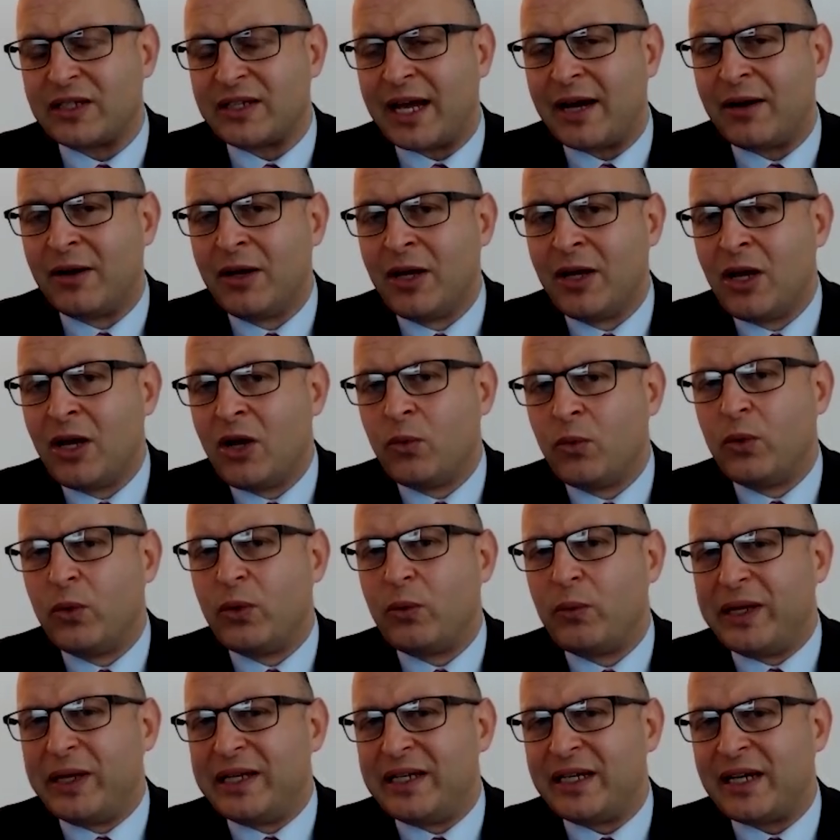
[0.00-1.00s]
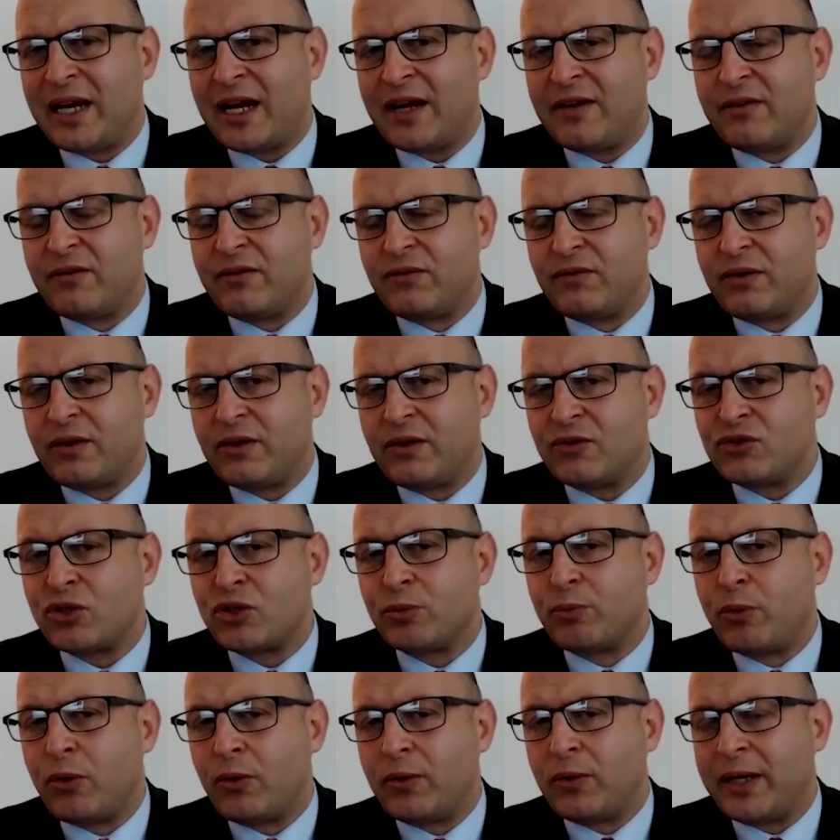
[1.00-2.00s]
Now, we did have a
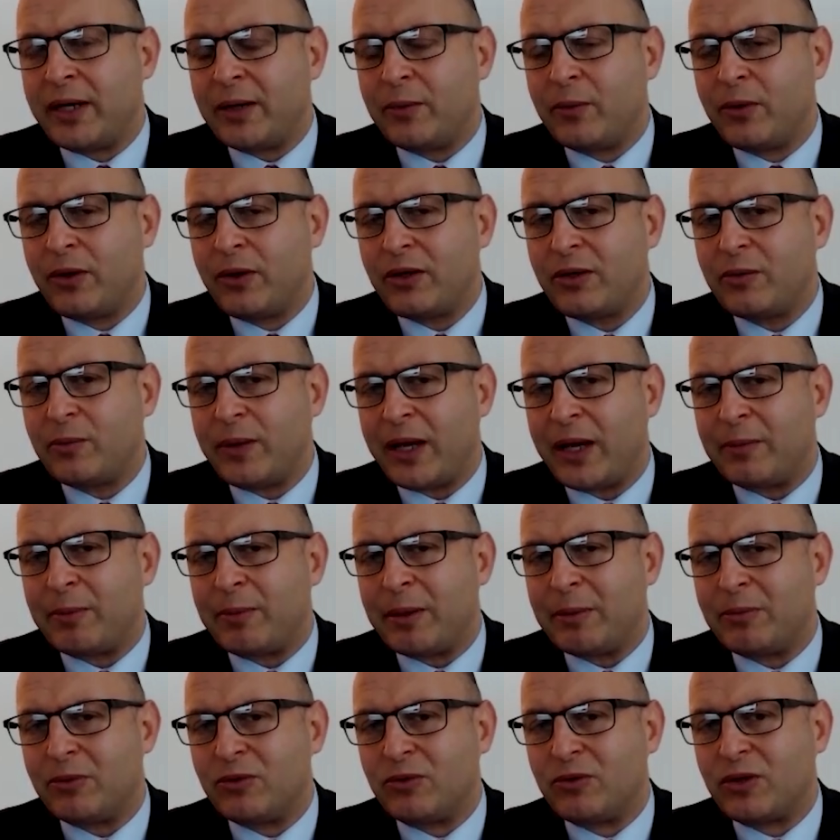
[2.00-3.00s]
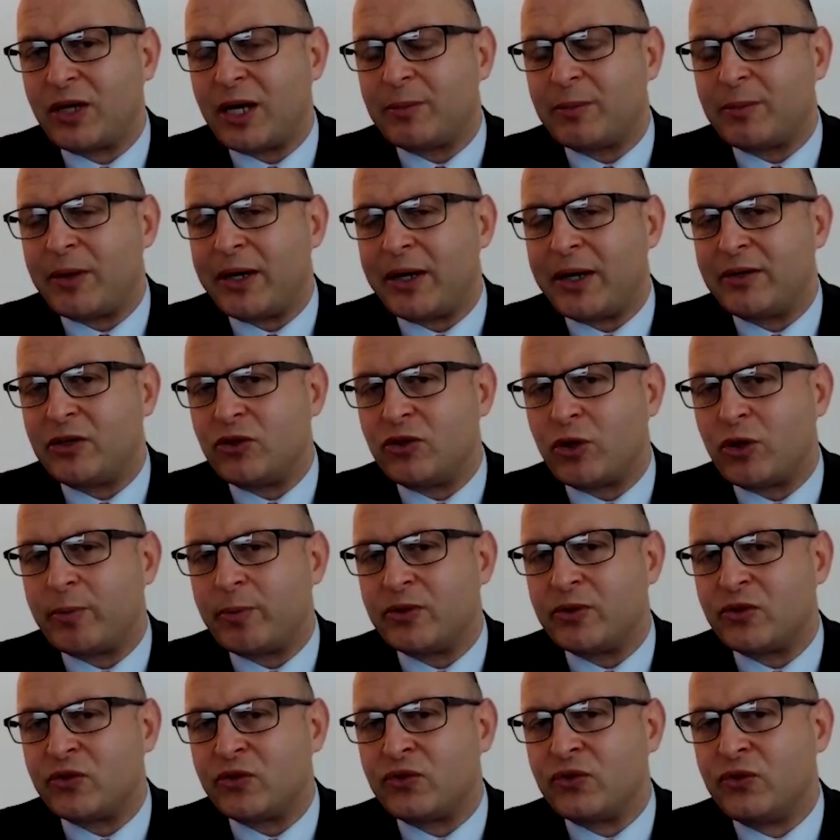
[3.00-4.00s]
support network. We had people come around and
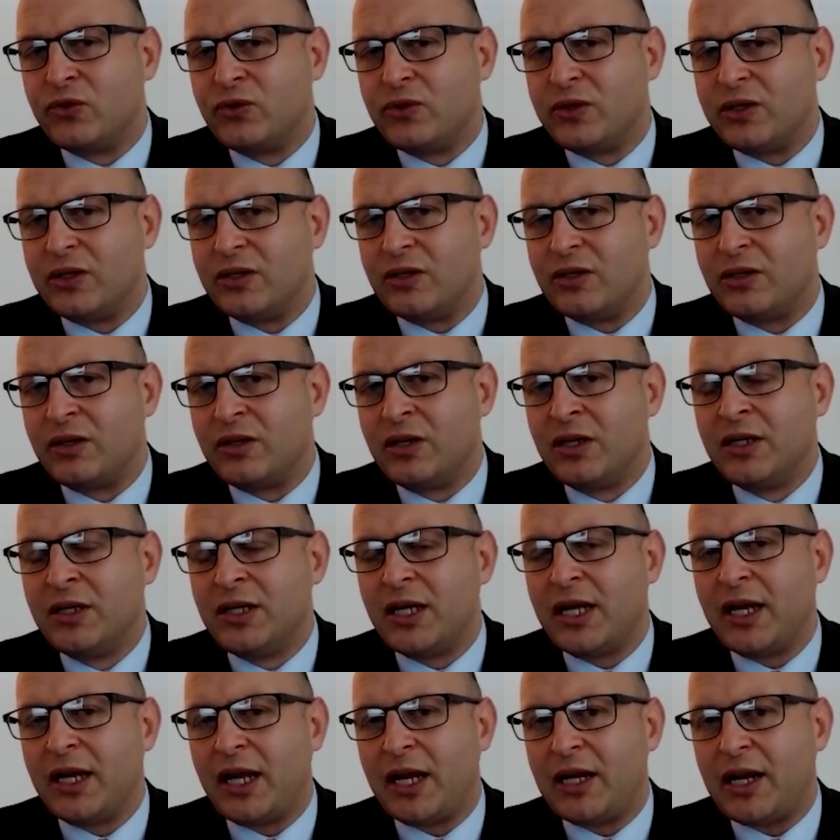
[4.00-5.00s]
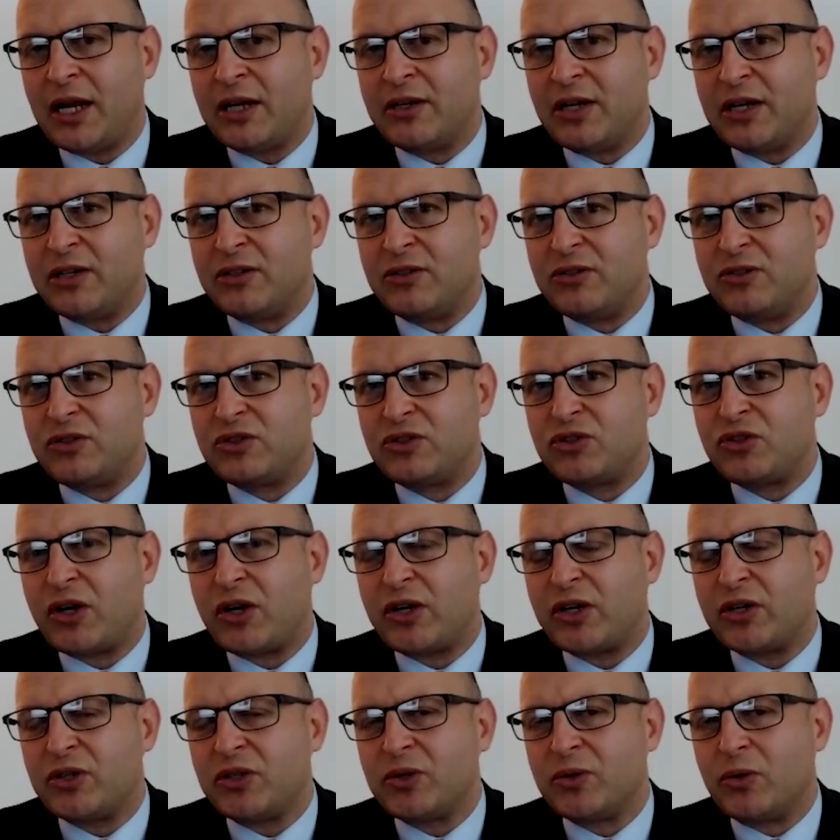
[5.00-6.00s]
drop us food and
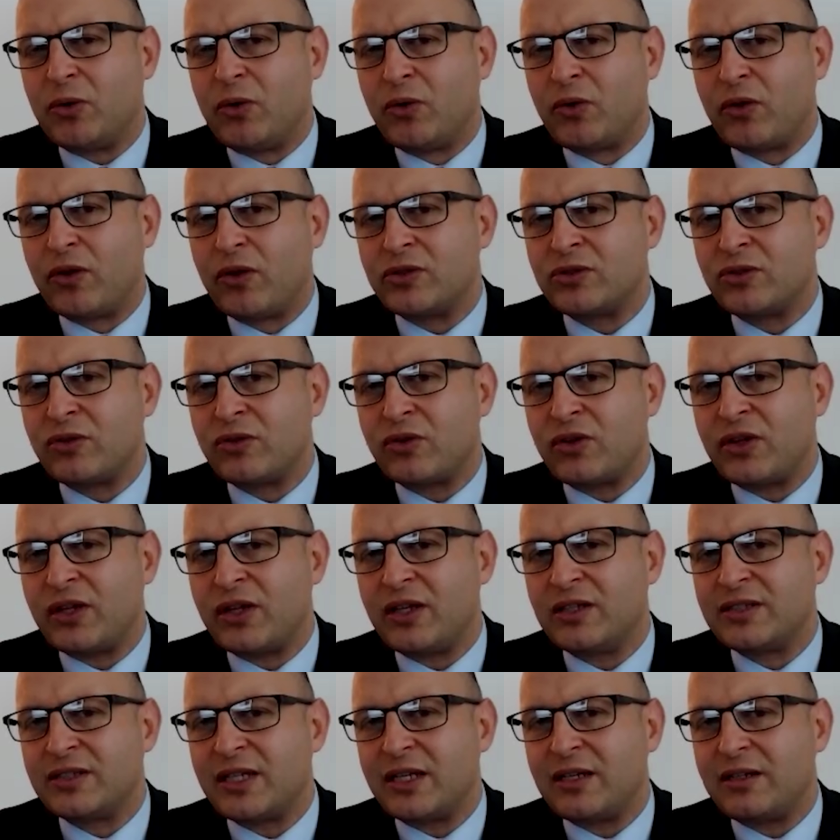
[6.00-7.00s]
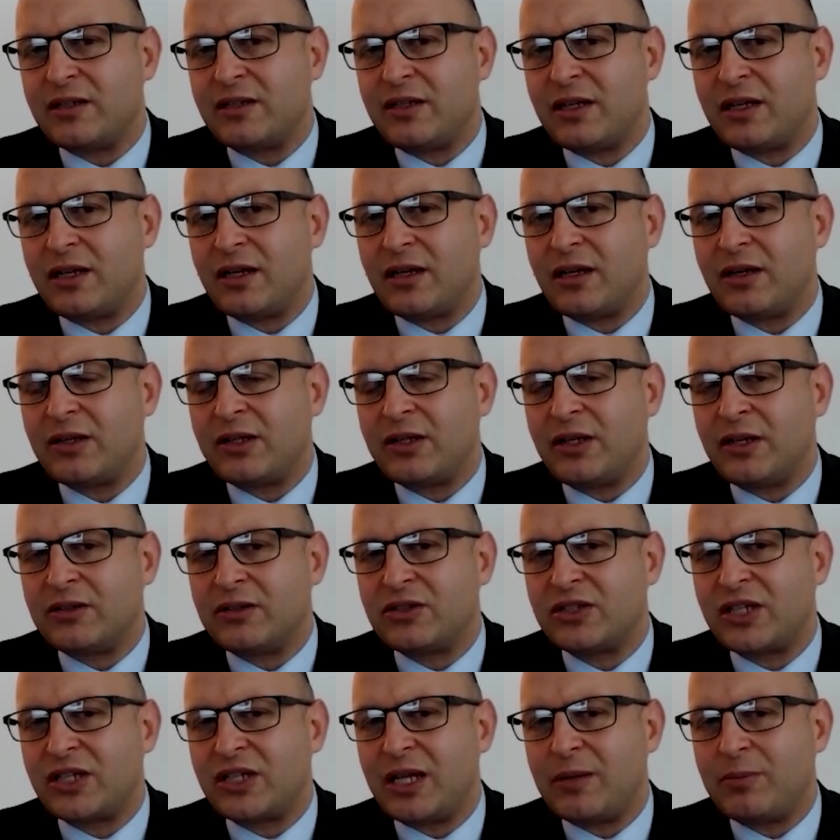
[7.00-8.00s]
try to do all those sort of things that
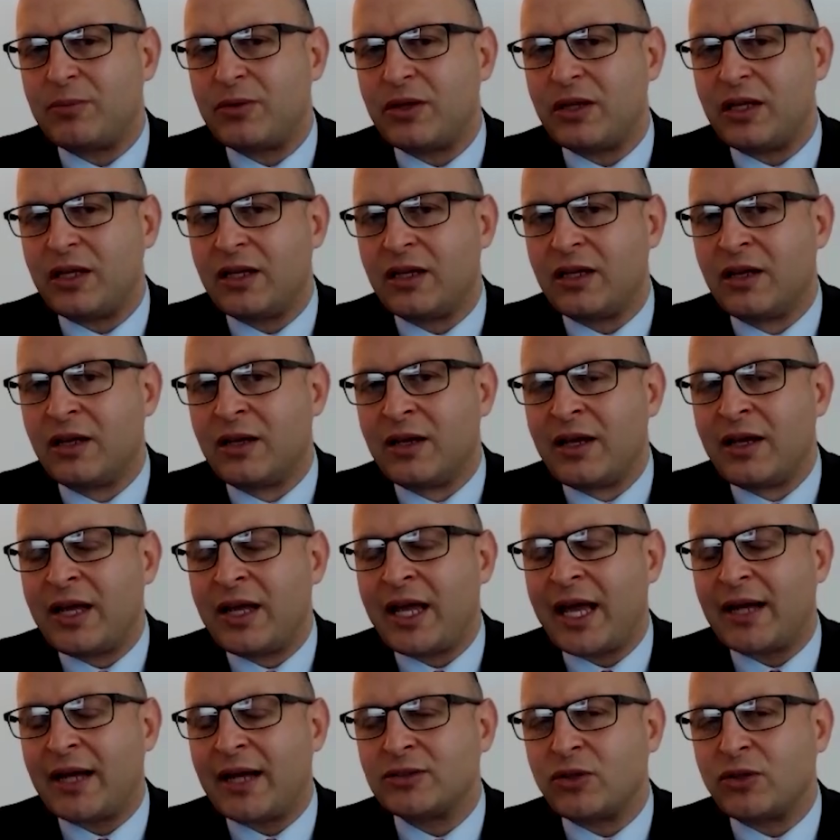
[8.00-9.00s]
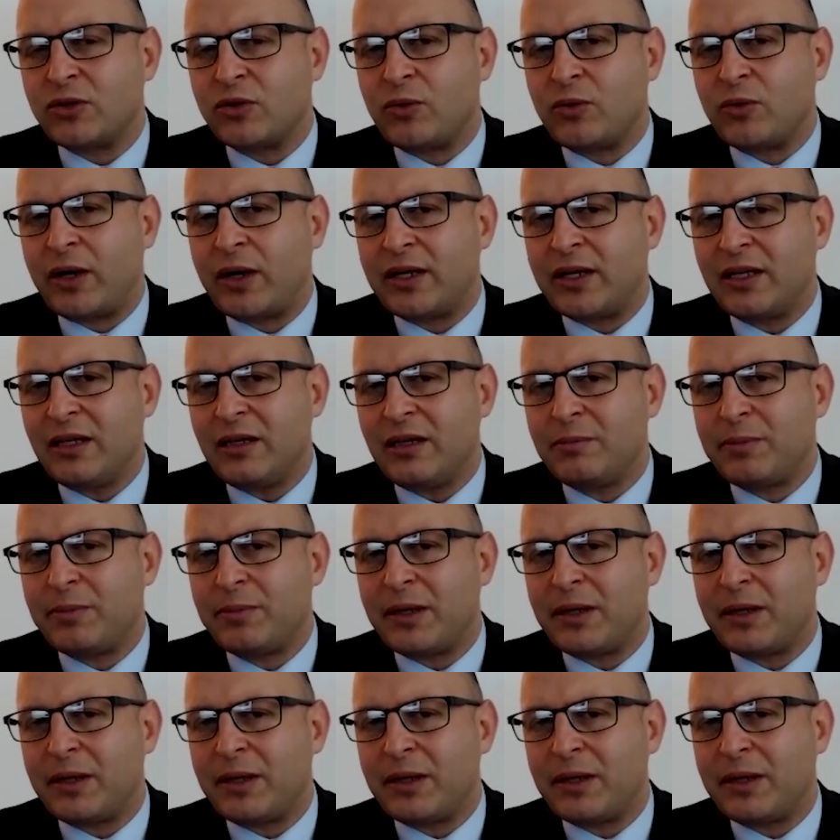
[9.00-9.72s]
to keep the household running.